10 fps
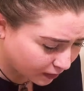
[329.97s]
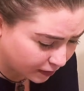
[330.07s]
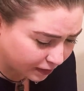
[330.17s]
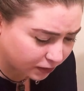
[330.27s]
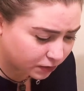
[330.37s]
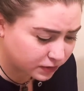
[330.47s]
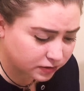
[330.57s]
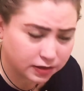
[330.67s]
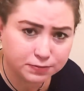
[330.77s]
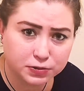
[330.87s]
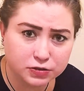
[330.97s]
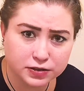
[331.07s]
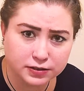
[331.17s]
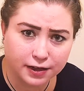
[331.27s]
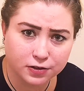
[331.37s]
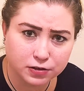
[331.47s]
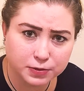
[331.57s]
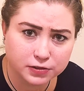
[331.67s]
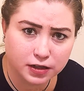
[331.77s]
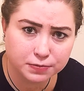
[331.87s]
And I always love using that
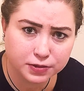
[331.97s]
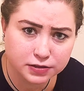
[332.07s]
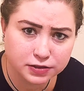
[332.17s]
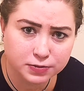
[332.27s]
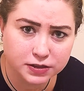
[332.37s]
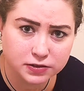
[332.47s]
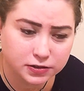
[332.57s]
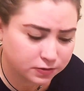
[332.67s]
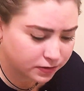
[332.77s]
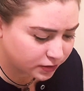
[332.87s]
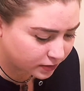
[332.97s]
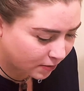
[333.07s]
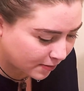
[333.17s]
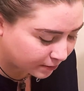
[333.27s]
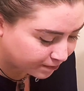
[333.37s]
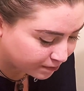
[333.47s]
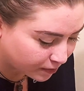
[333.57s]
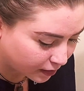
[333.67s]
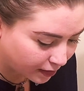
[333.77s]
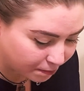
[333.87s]
herbal complexes with the citrus.
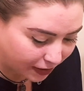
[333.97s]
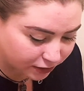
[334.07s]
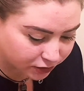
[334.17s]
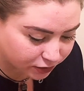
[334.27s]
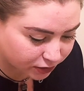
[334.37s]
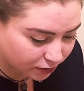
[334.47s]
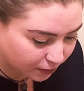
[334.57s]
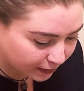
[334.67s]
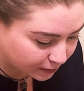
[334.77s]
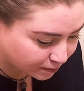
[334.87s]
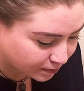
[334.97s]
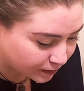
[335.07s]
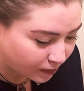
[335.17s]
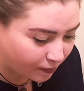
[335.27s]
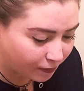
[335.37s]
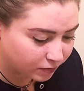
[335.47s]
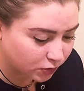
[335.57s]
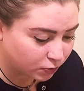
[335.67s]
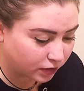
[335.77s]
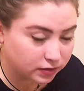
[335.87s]
It matches so well.
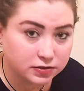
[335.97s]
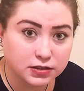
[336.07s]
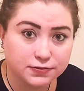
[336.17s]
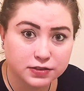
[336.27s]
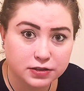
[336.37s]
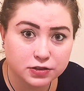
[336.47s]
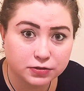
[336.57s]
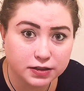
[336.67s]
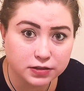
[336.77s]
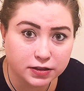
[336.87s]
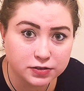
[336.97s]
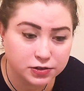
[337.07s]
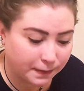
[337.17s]
The walnuts give such a great crunch.